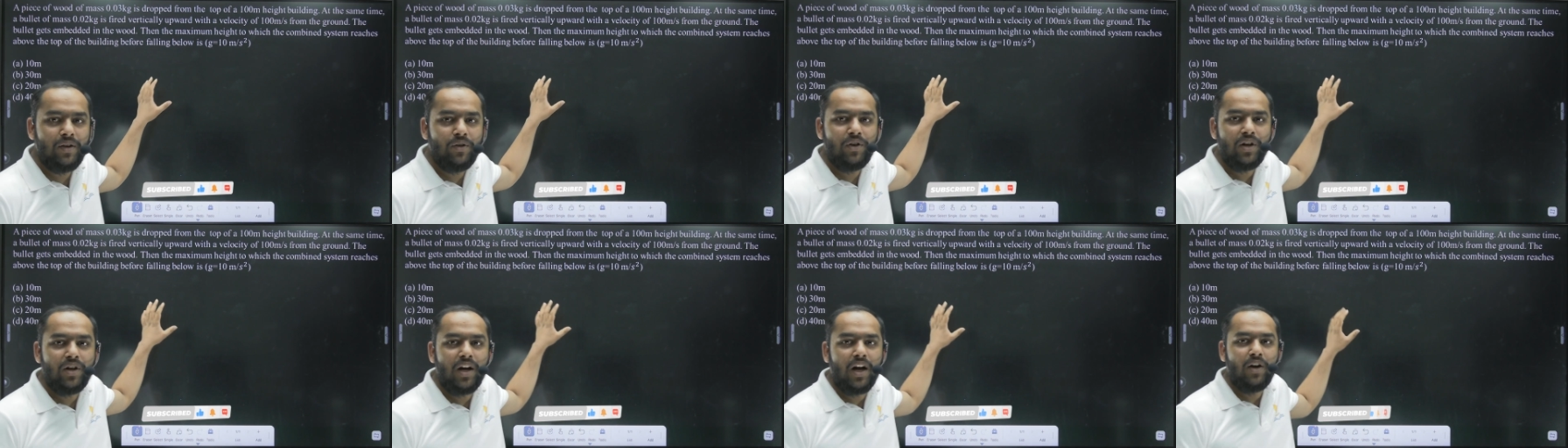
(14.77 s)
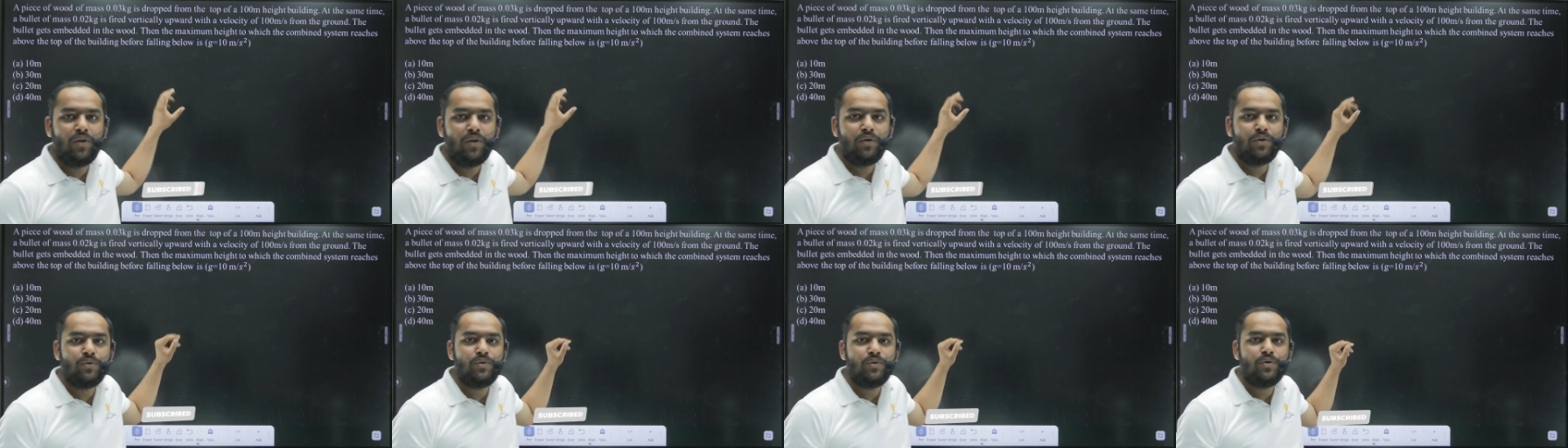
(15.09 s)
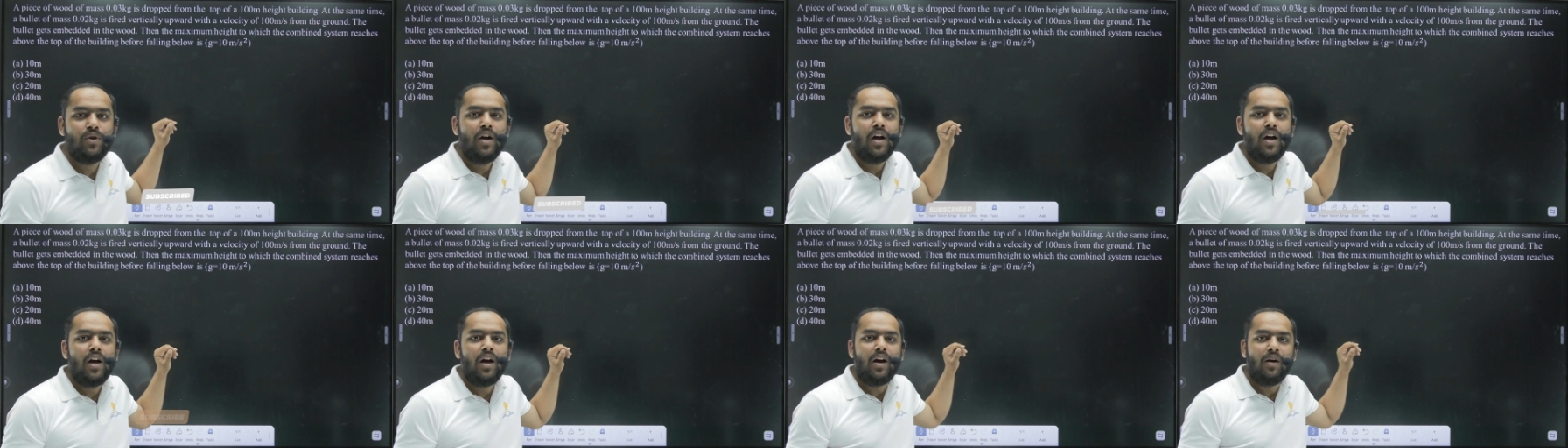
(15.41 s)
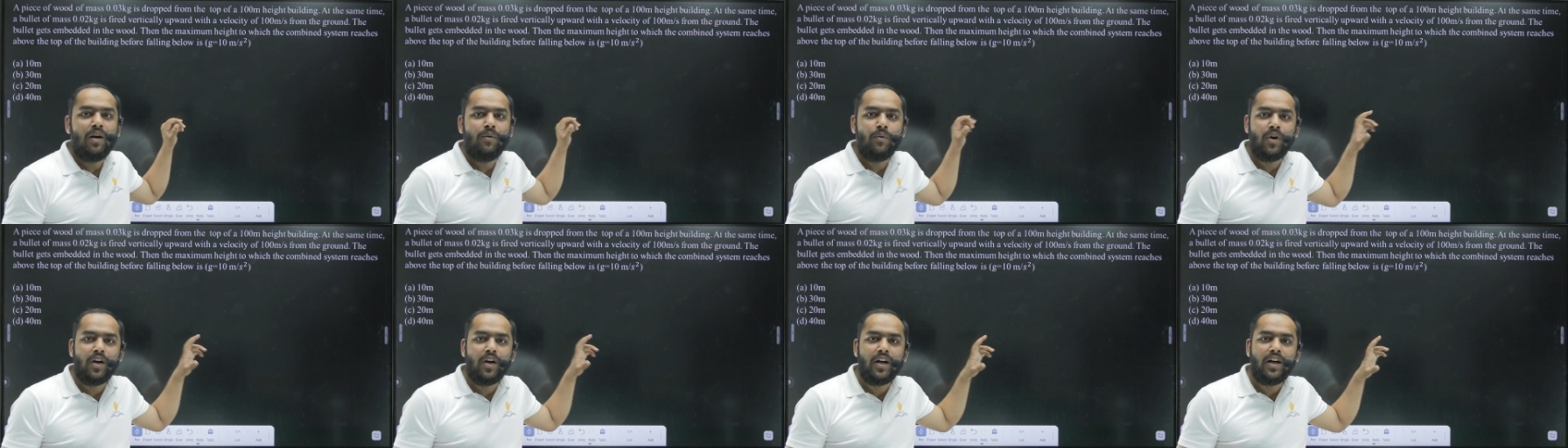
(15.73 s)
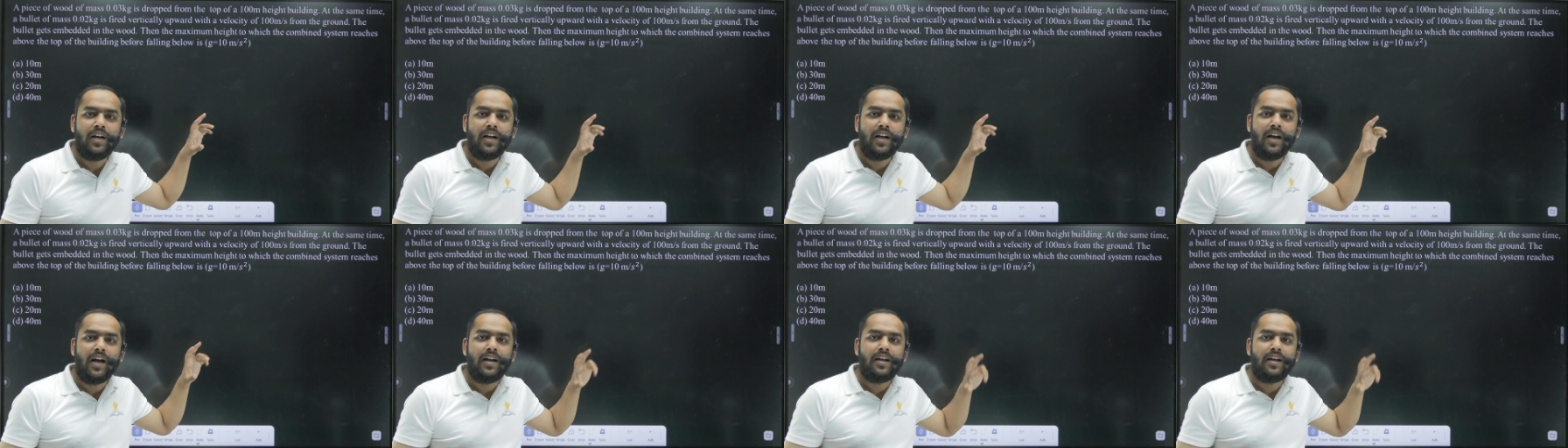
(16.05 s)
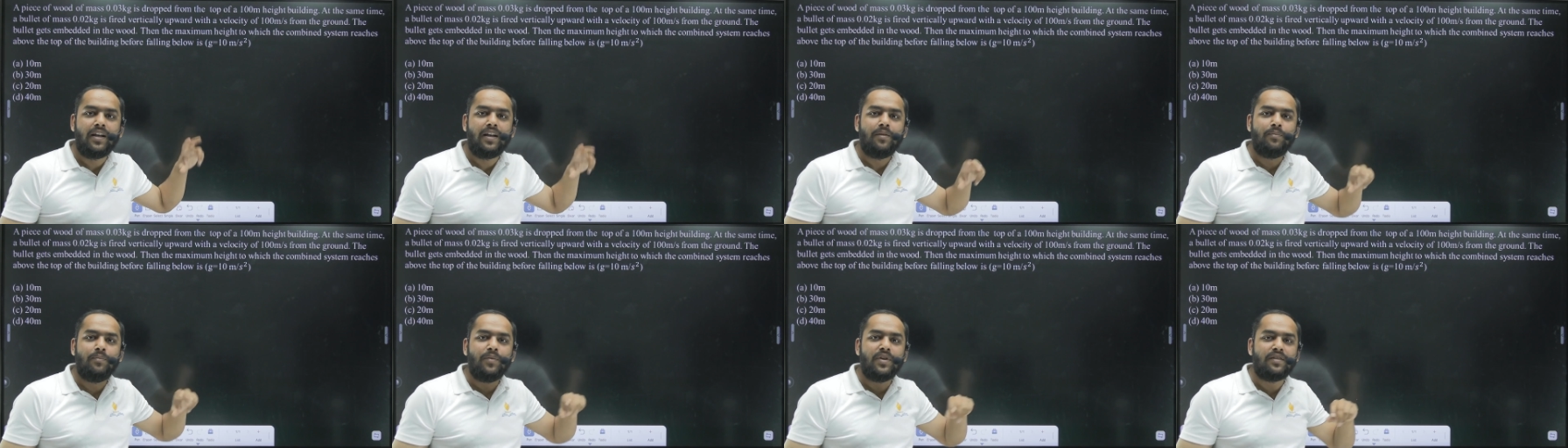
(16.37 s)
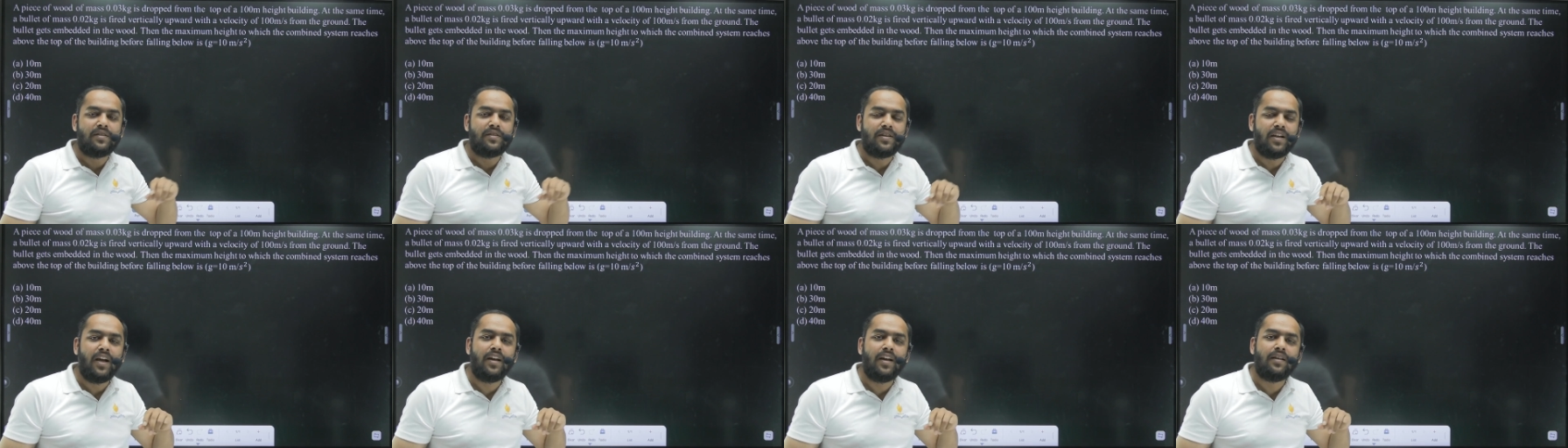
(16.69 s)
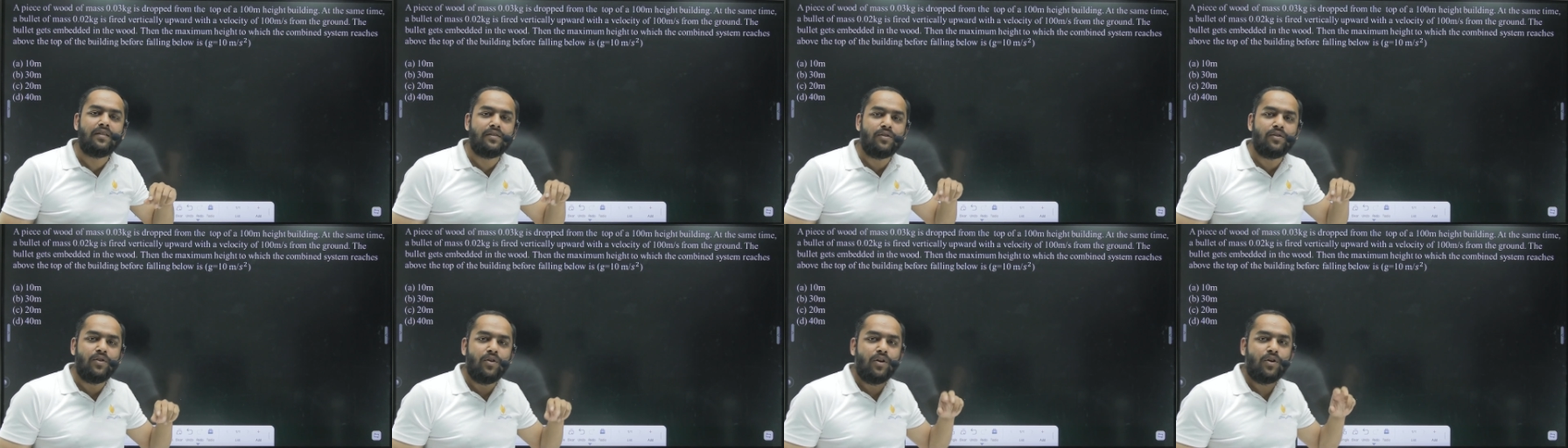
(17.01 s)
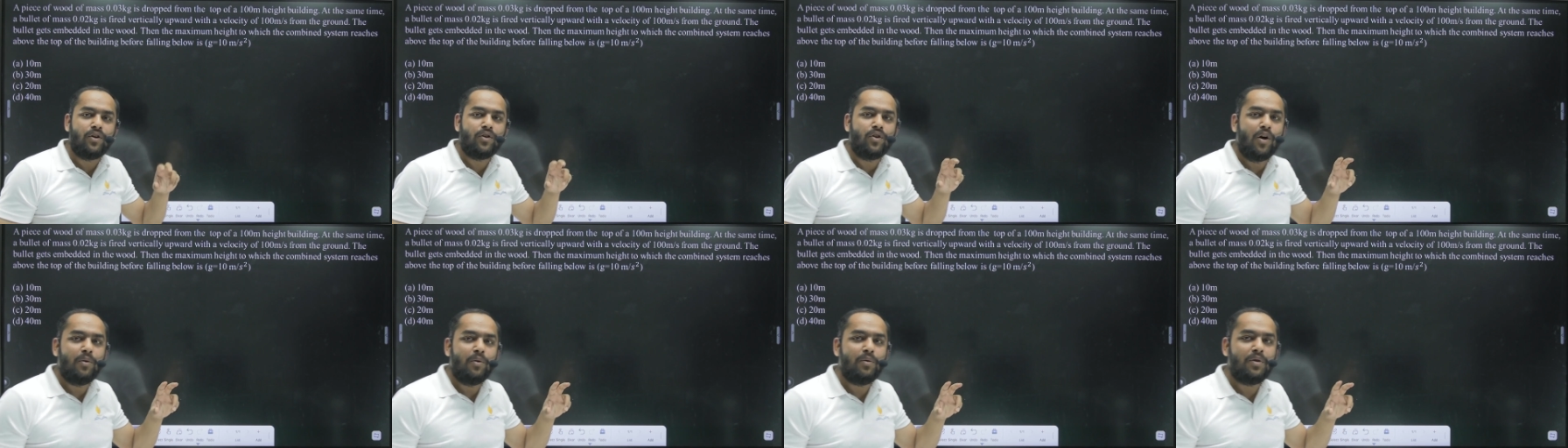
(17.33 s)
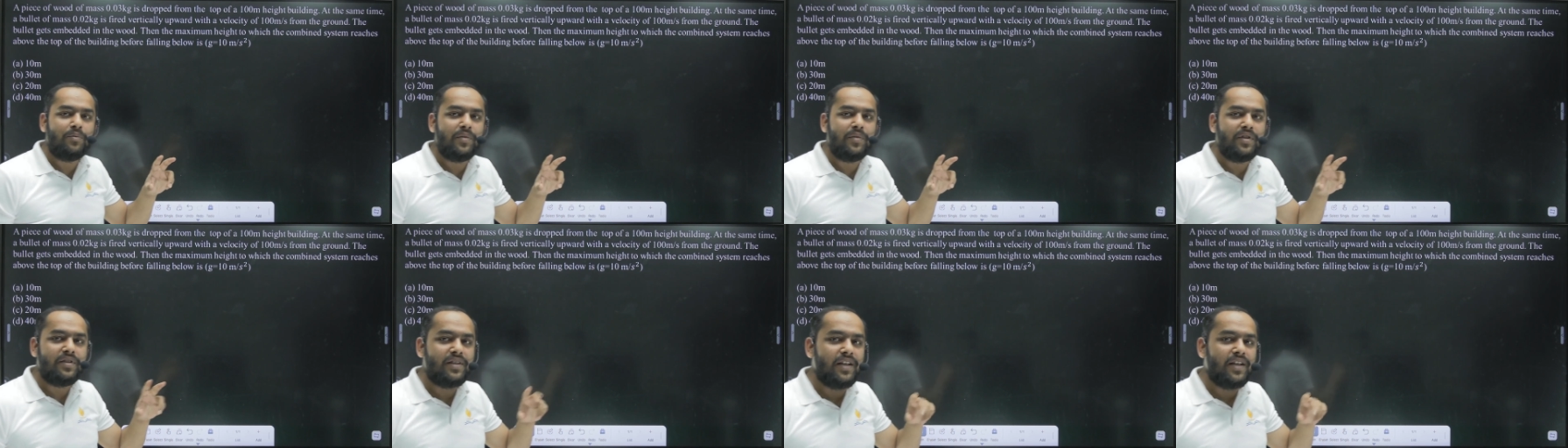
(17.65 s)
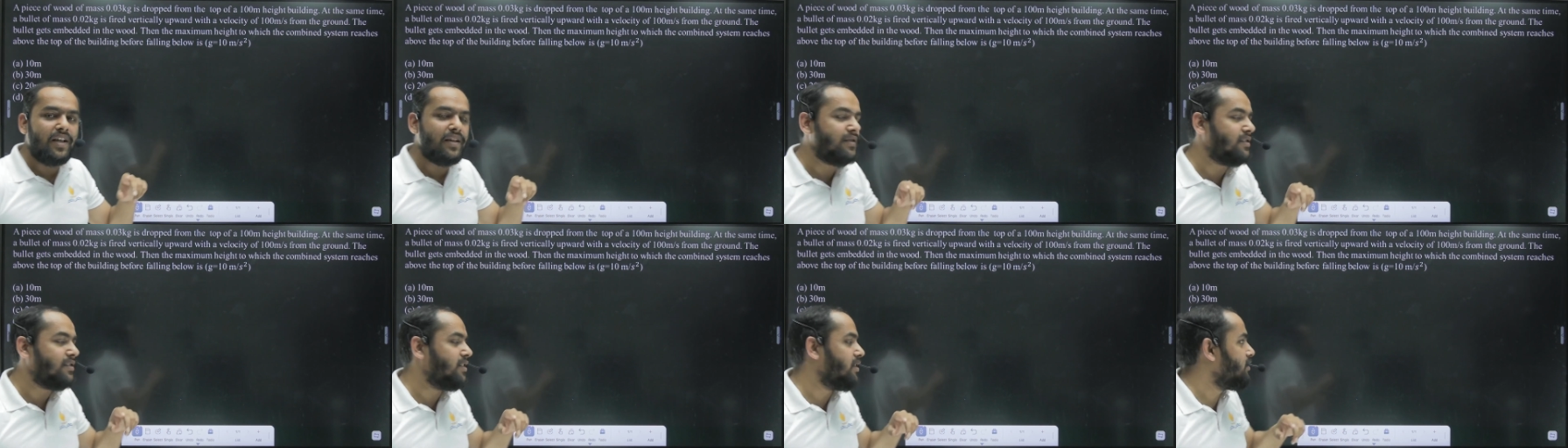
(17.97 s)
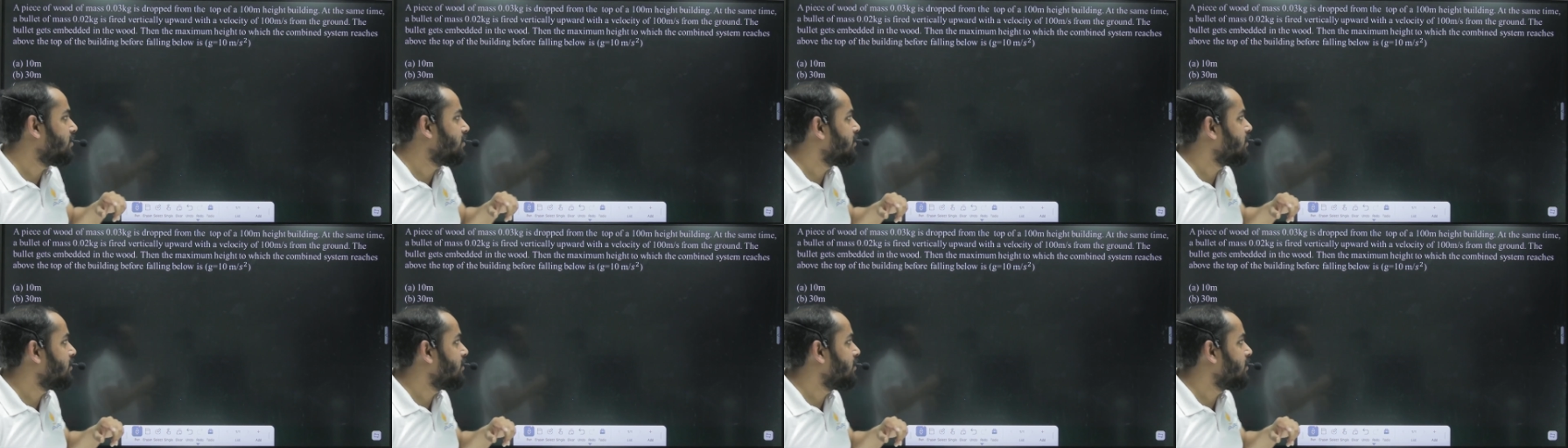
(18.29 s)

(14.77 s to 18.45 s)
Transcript: how to avoid any mistakes or common mistakes that the